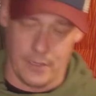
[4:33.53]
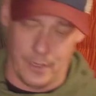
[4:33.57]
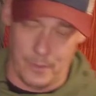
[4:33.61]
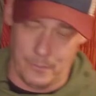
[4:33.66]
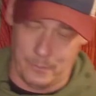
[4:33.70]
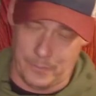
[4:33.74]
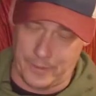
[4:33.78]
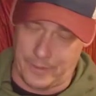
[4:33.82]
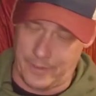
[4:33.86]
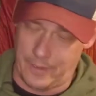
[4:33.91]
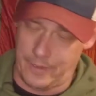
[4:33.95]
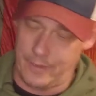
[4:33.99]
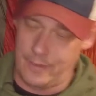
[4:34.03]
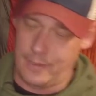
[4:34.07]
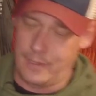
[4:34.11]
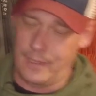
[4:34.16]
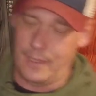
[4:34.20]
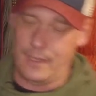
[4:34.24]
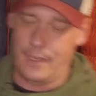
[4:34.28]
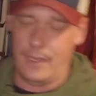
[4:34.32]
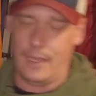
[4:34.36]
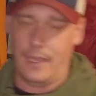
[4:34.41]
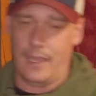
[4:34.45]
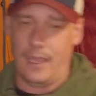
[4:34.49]
Company.
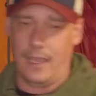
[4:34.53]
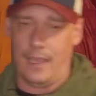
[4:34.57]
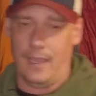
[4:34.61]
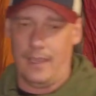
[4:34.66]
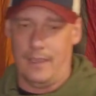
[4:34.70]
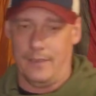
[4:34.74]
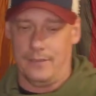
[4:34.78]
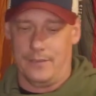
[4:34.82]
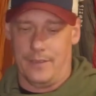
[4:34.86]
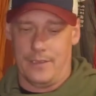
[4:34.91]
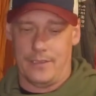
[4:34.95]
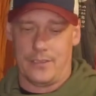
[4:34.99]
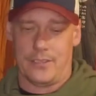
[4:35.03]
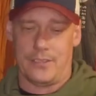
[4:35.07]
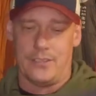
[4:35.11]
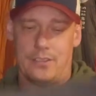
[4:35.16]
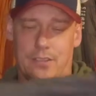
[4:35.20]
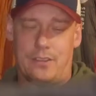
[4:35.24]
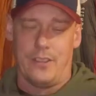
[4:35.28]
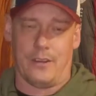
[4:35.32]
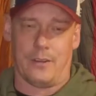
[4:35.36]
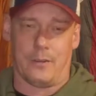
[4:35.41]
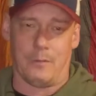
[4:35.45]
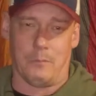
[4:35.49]
And this
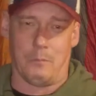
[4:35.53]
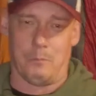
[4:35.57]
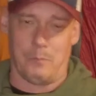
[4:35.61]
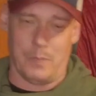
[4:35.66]
is their